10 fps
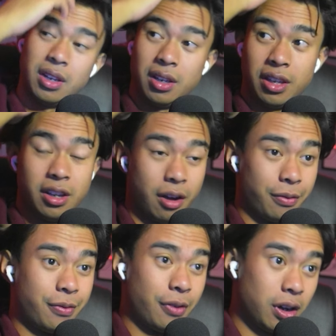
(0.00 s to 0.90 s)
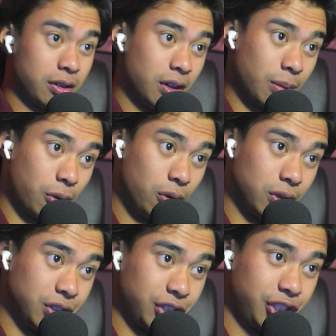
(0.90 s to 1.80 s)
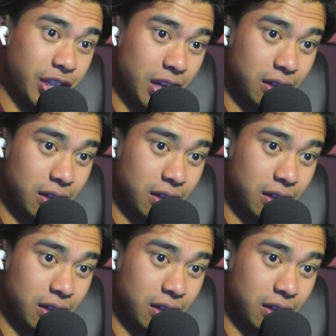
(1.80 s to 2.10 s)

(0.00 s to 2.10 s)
He got fucked up. Holy shit.